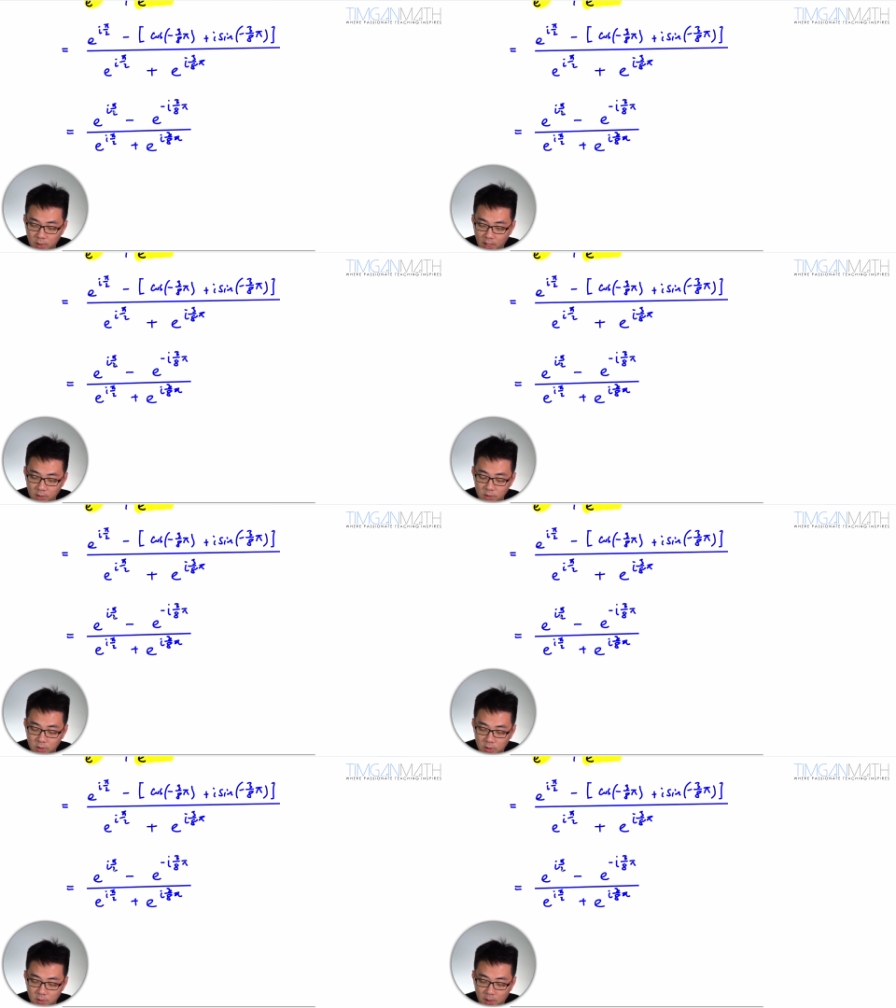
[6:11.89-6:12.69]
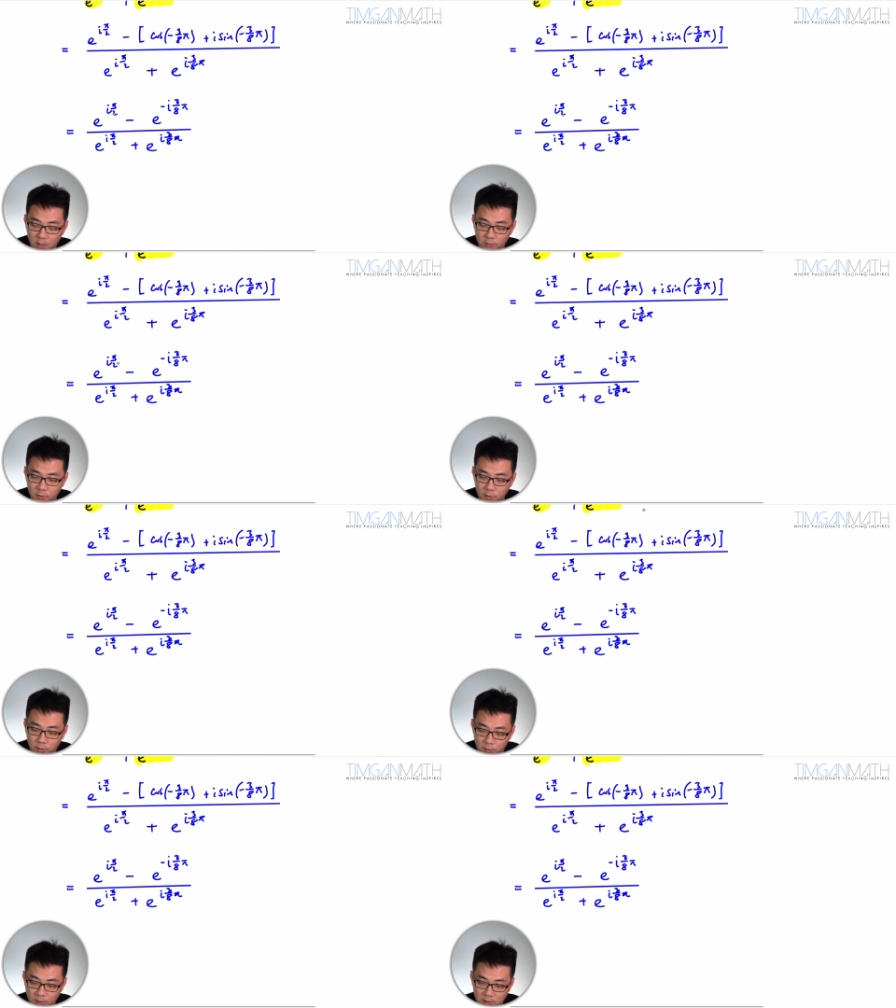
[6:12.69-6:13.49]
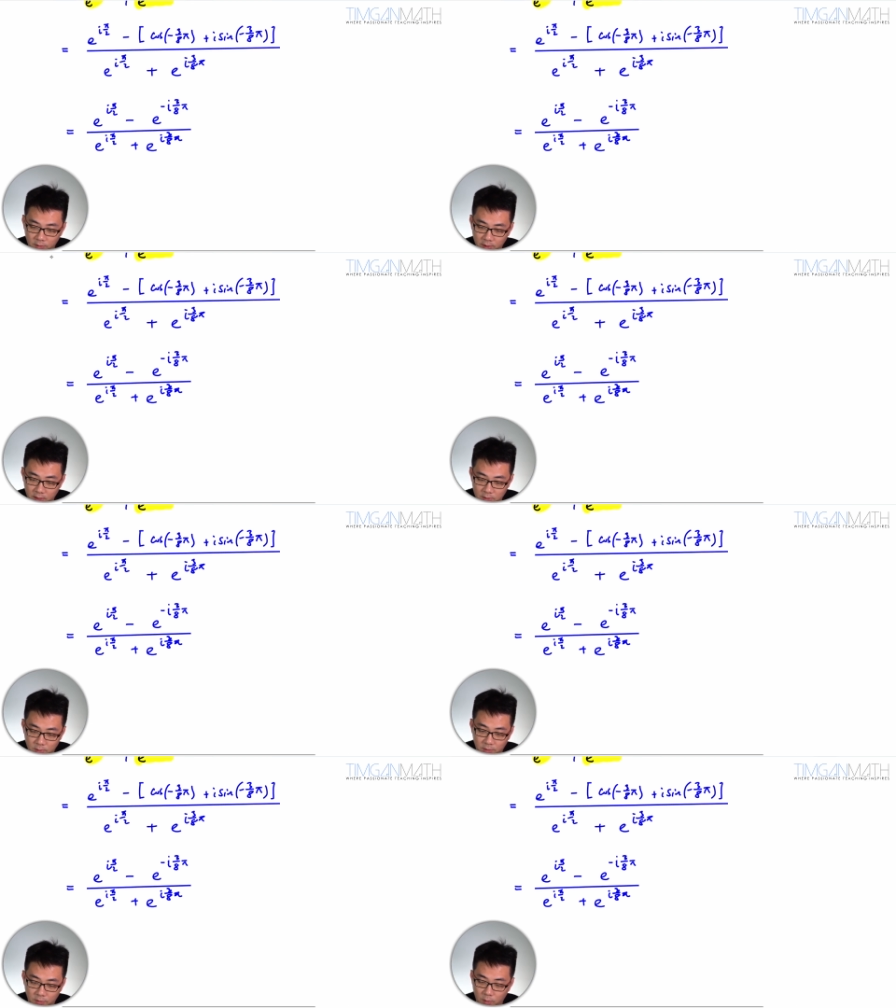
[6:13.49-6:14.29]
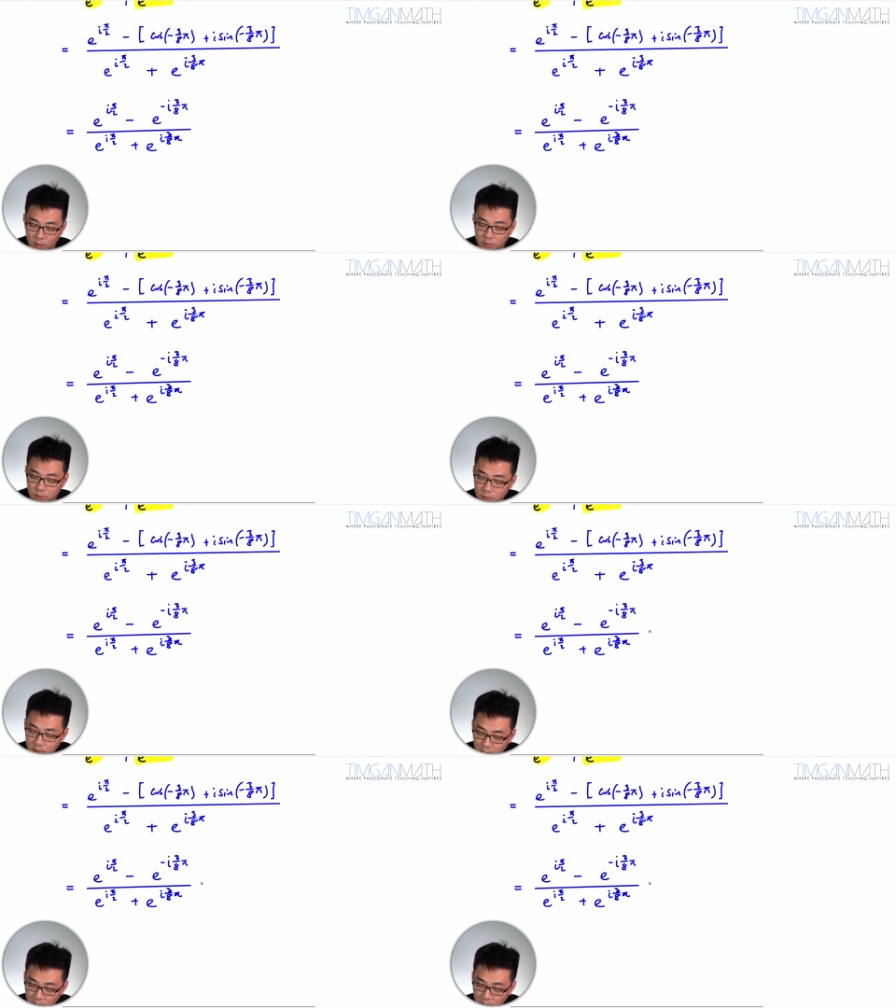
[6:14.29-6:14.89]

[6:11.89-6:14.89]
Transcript: can actually change the pi over 2 to base of 8 as well if you want to.